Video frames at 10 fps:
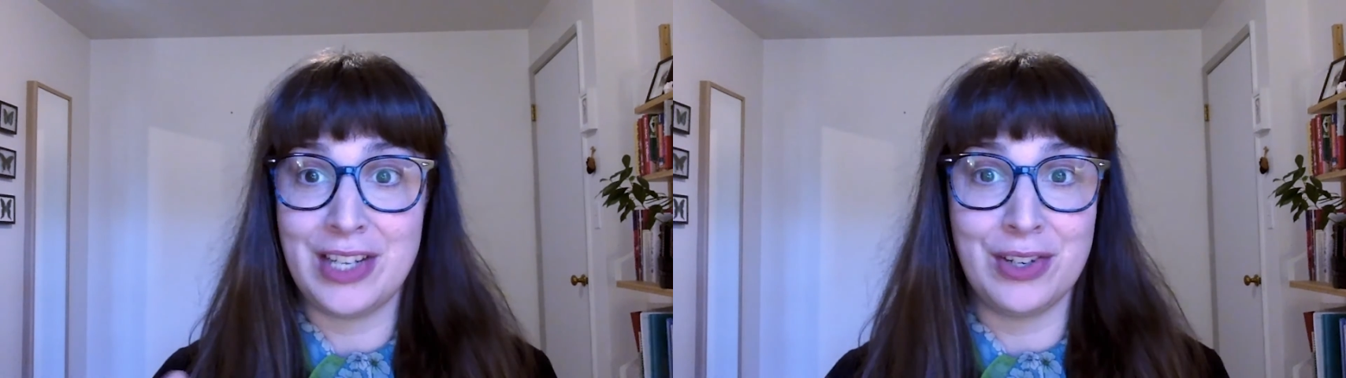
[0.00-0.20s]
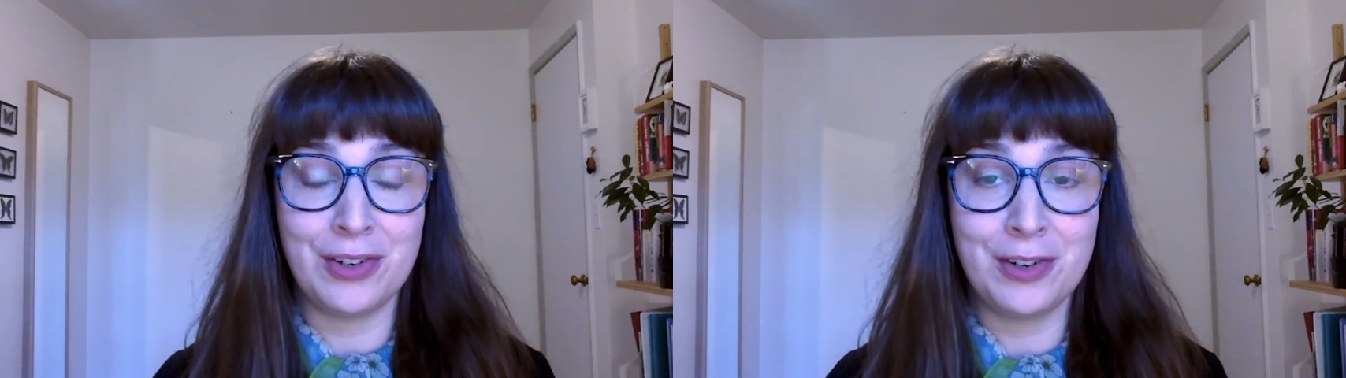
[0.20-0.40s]

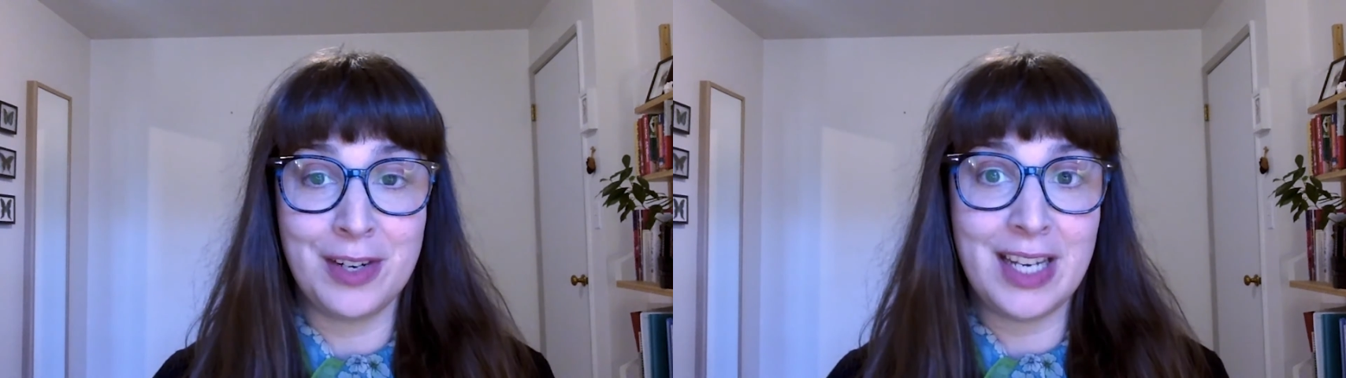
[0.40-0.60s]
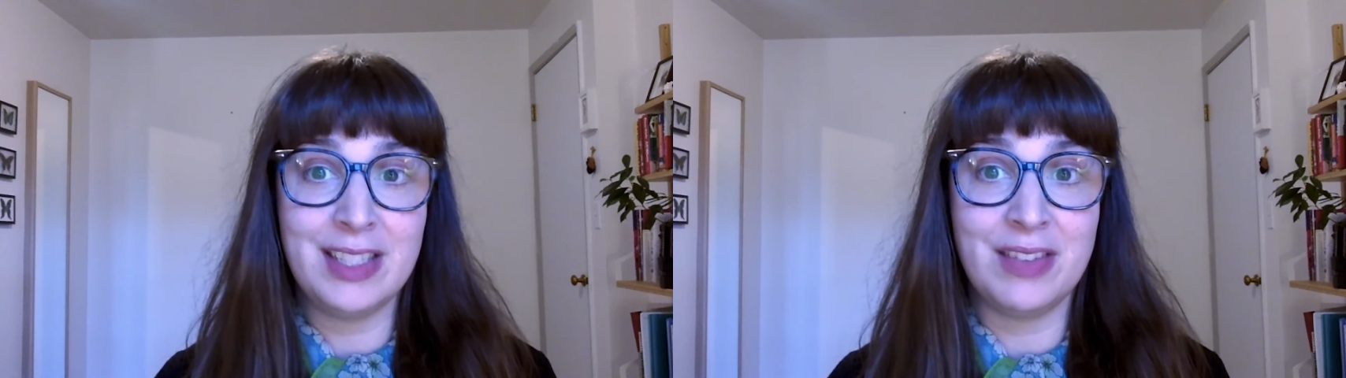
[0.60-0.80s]
and your
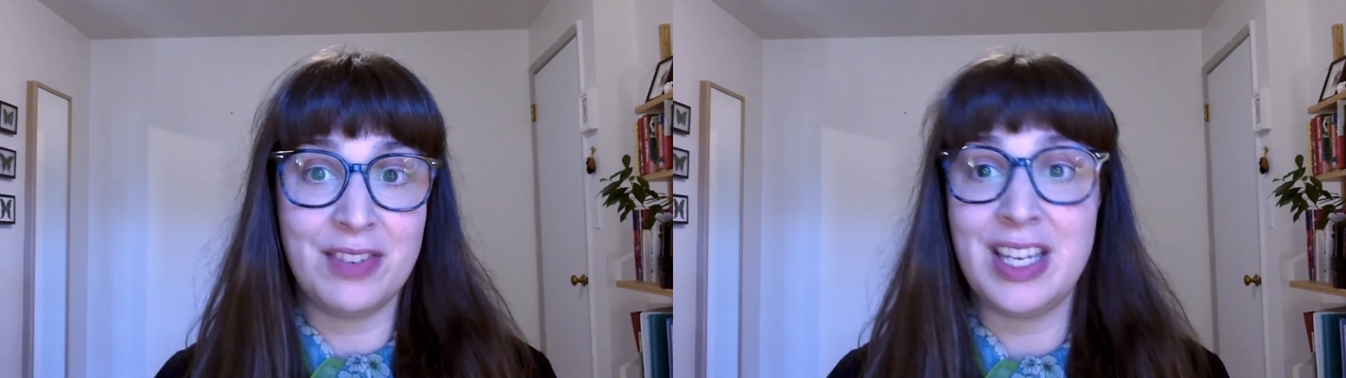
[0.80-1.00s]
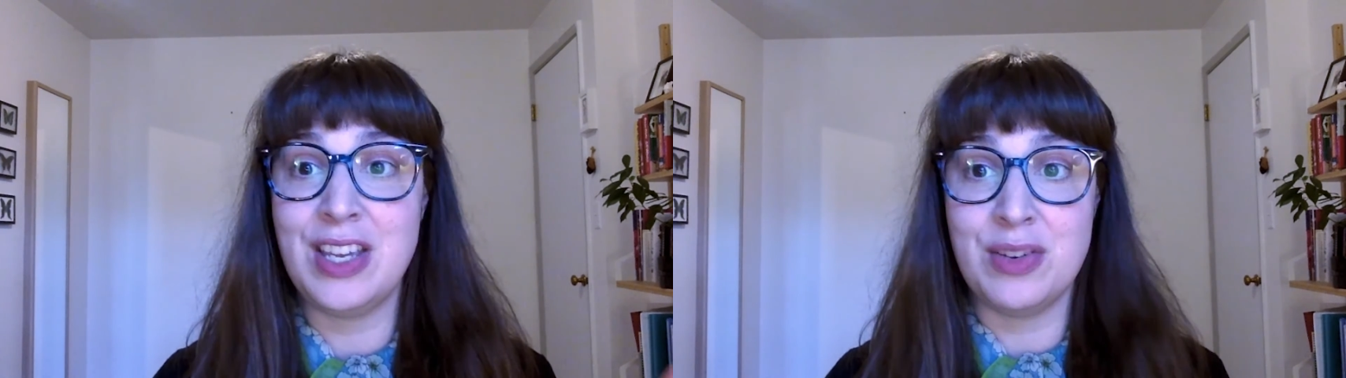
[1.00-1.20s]

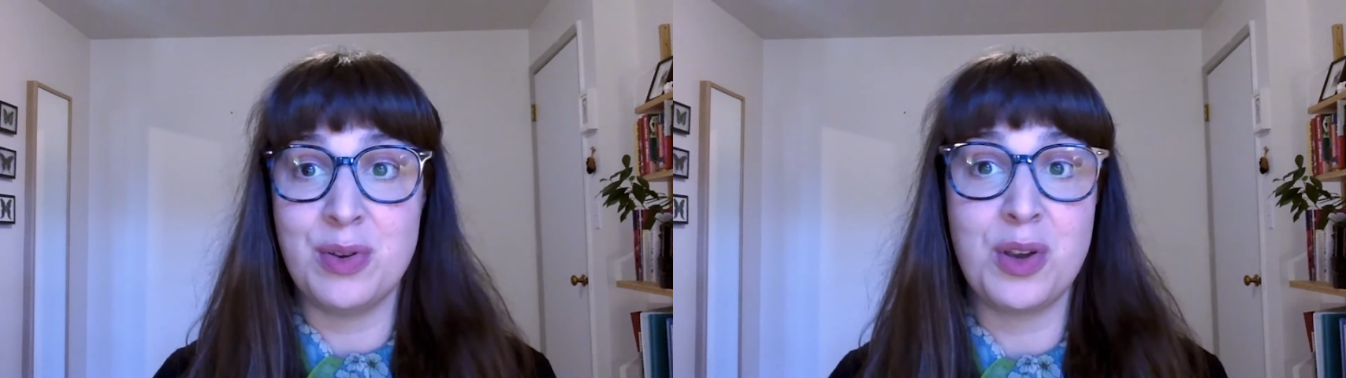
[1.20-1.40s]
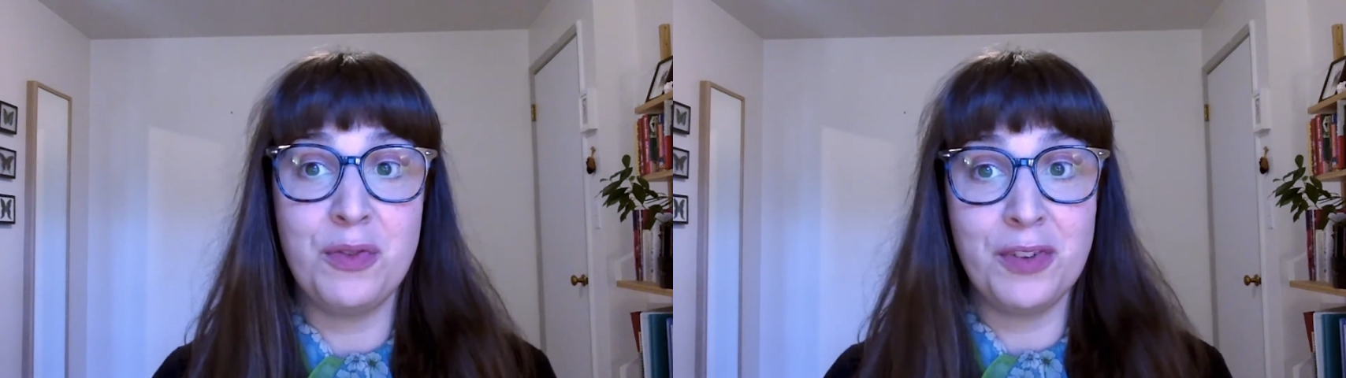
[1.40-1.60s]
creativity, you
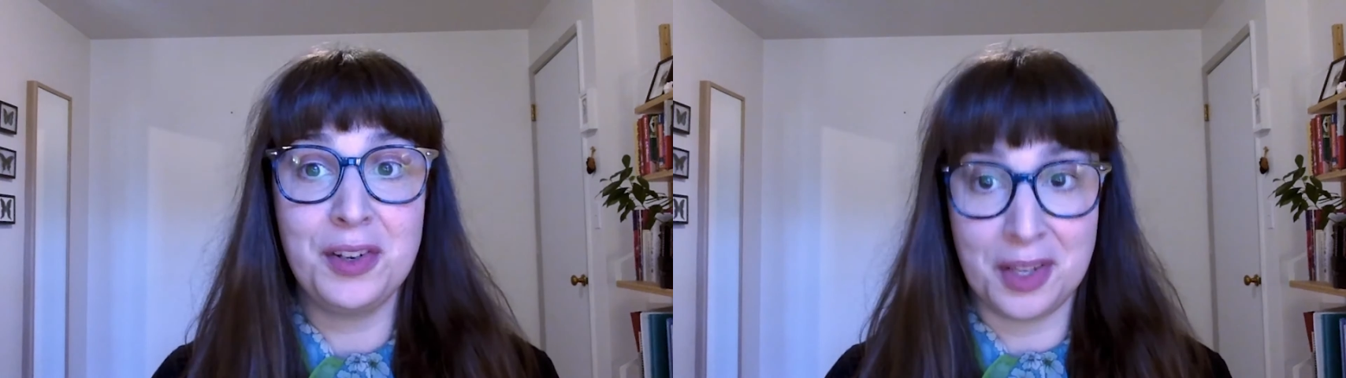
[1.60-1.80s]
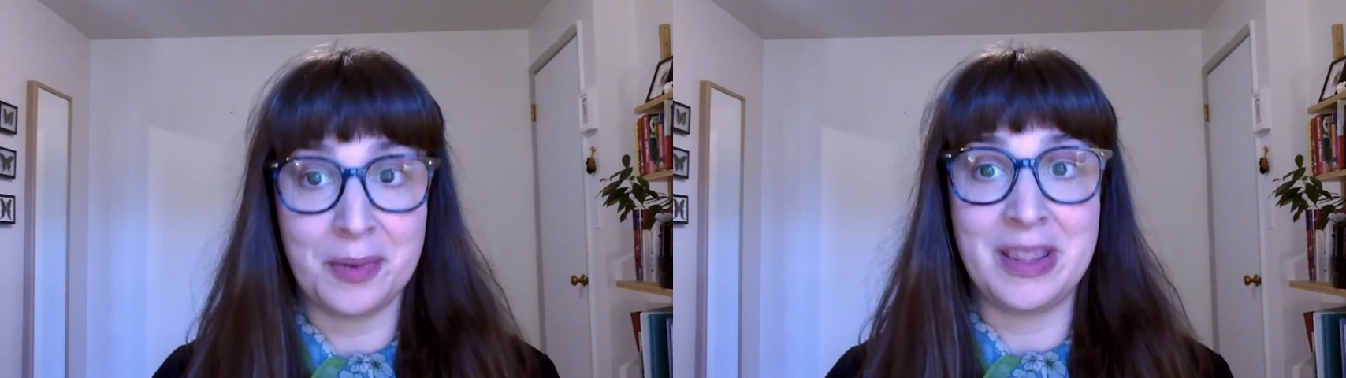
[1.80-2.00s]
can go
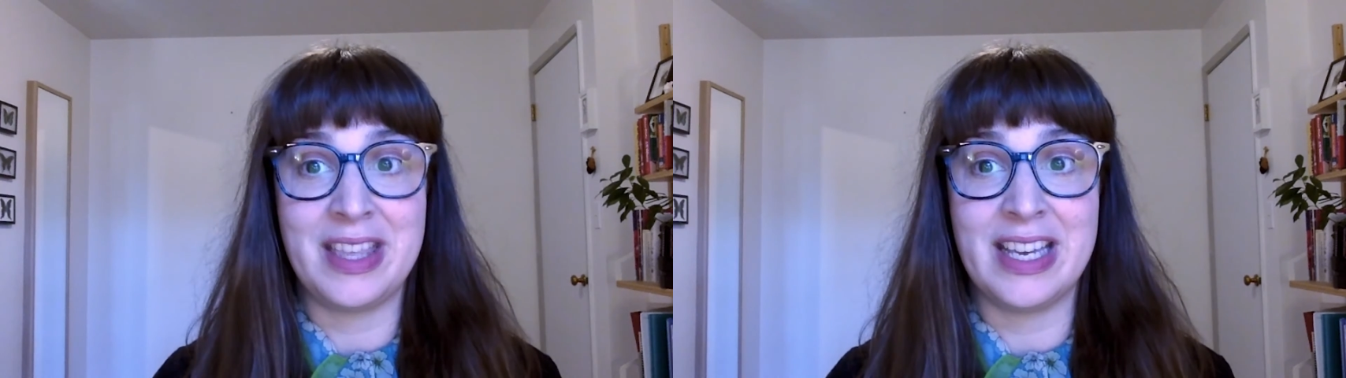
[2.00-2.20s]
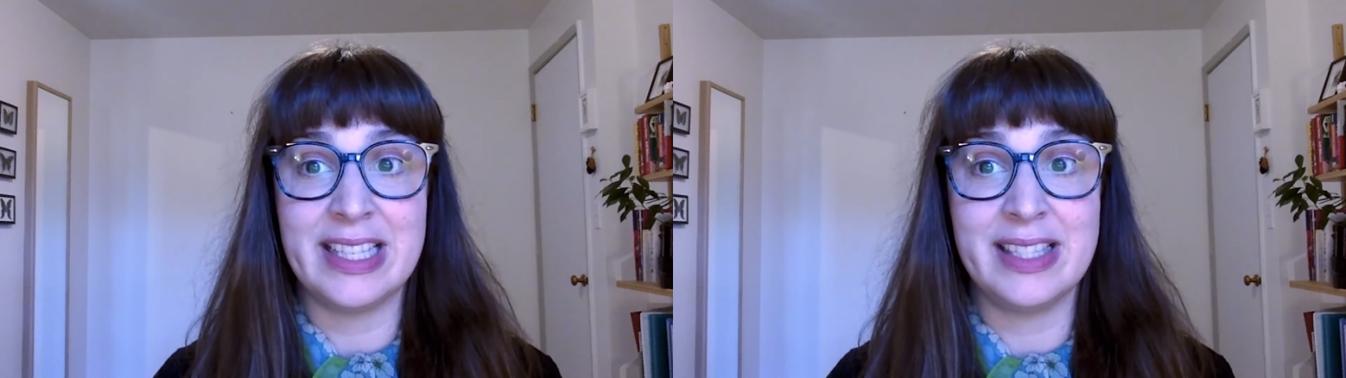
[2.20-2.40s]
further with
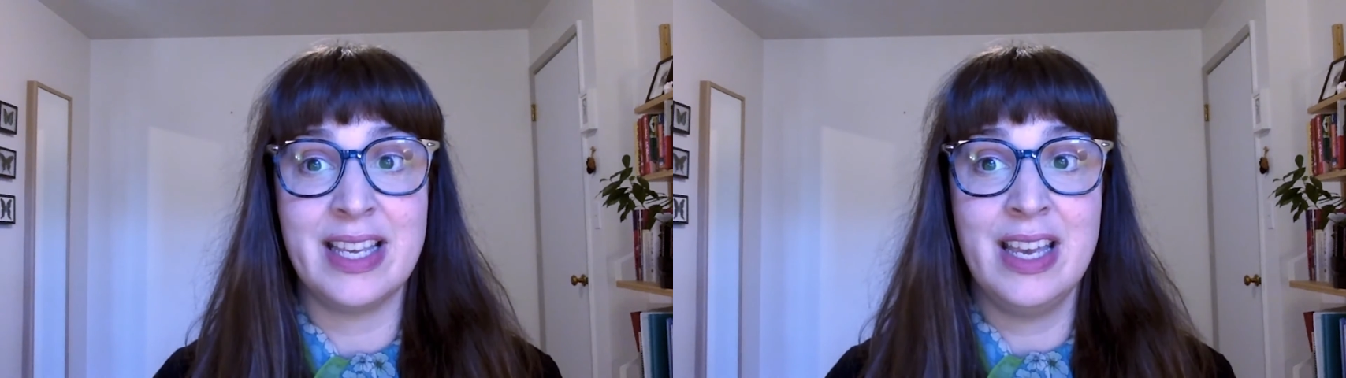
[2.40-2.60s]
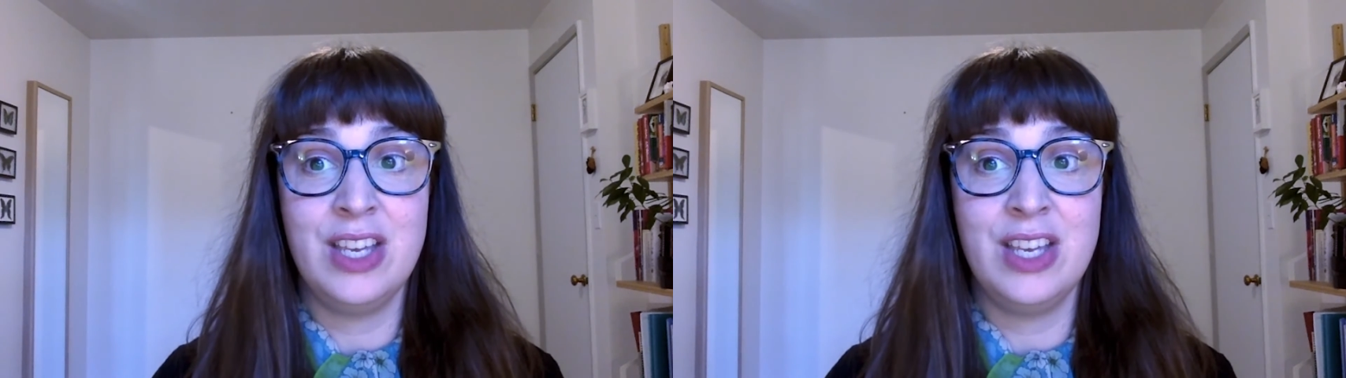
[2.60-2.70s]
this.